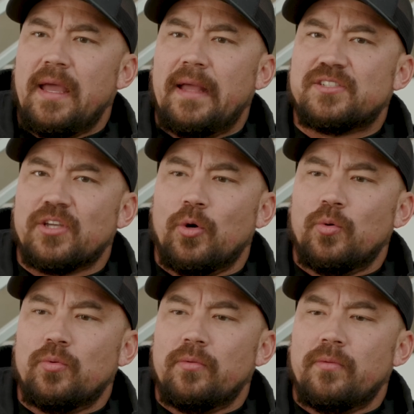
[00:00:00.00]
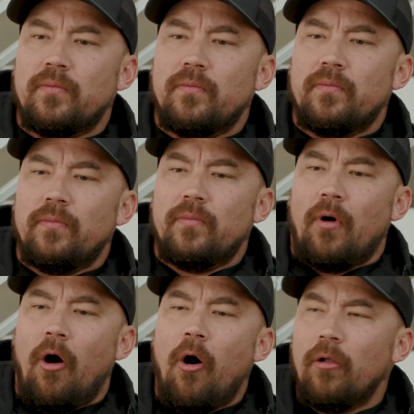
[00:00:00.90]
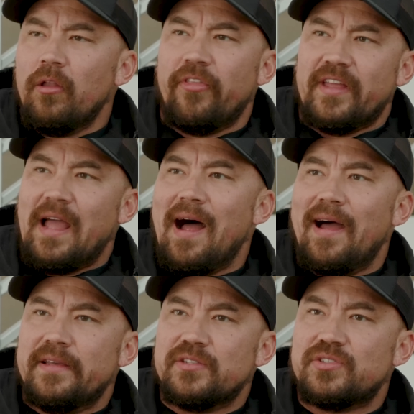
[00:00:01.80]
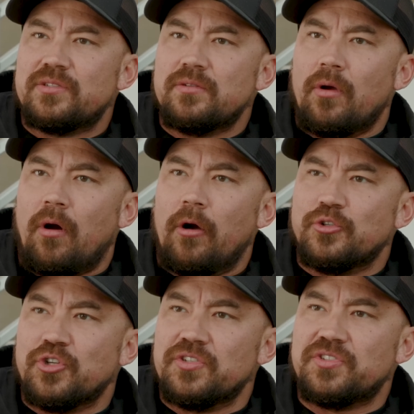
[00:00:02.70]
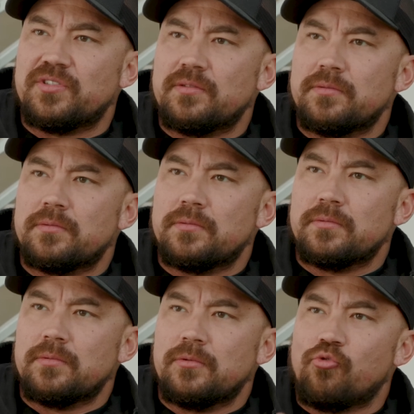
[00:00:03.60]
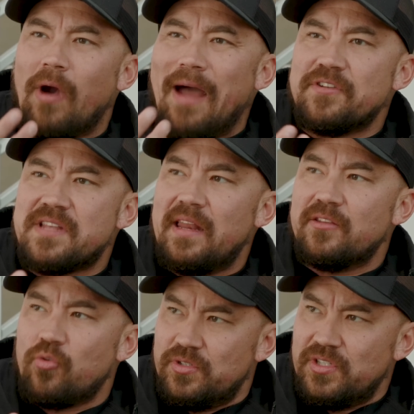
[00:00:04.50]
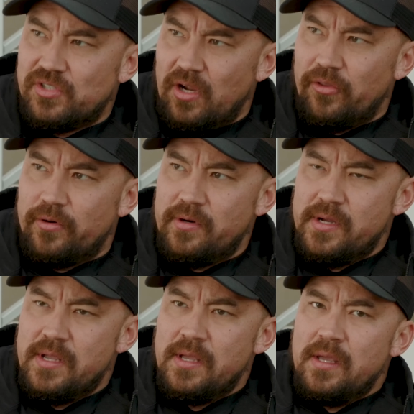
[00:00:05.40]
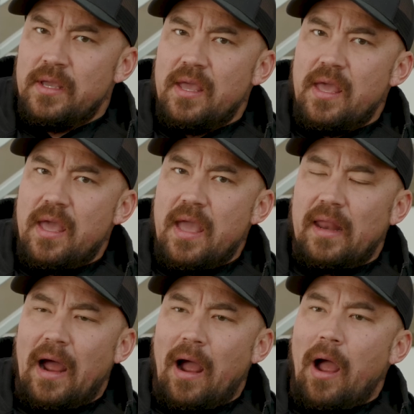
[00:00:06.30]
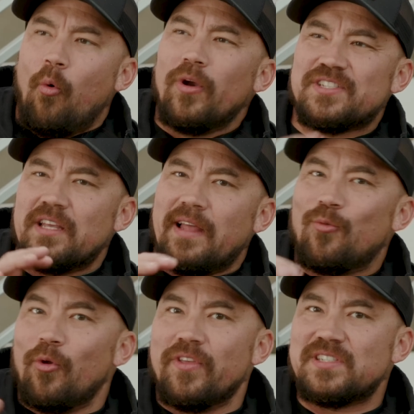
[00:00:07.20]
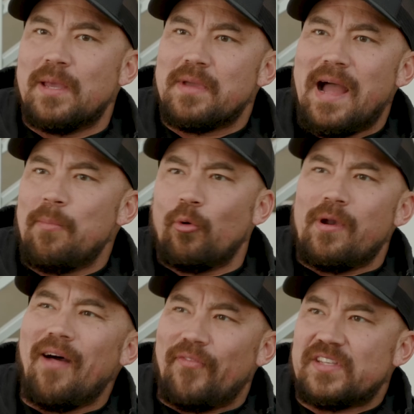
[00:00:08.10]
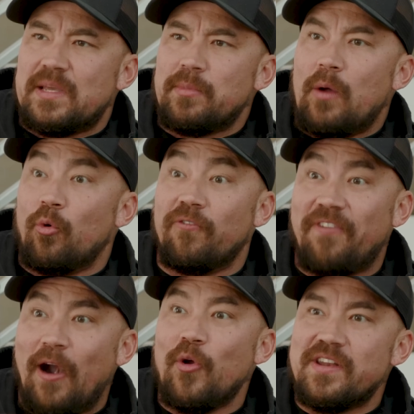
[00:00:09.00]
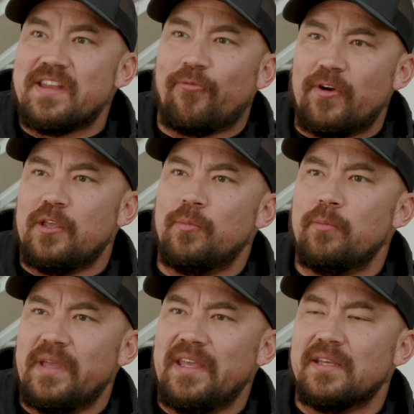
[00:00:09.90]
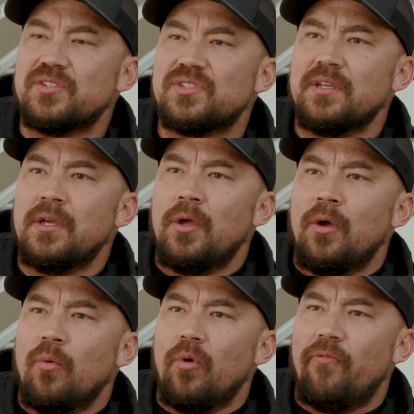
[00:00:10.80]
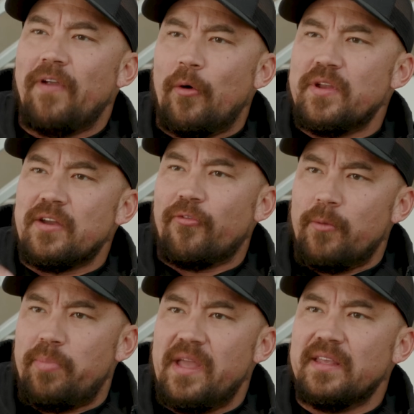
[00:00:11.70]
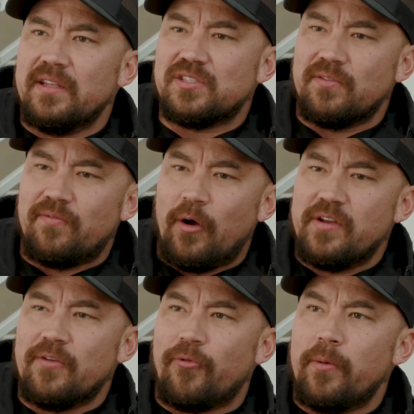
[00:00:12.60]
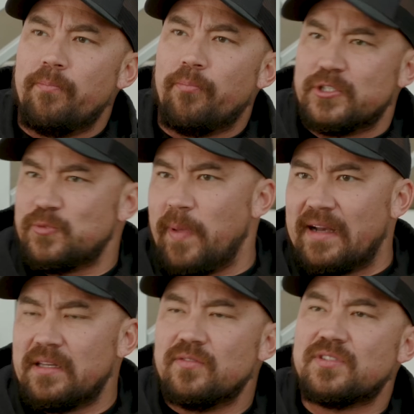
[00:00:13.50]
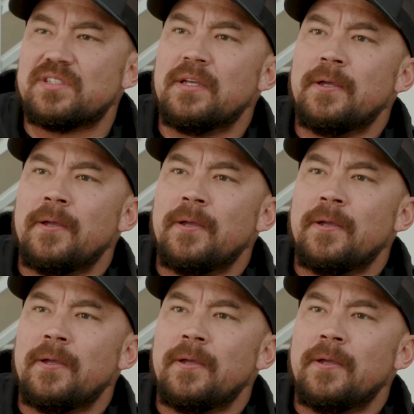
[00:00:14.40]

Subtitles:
And so all of the guys are just gravitated towards each other. And I want to say like we're the same guy, but we're not the same guy. We're very different human beings with very different opinions and very different perspectives.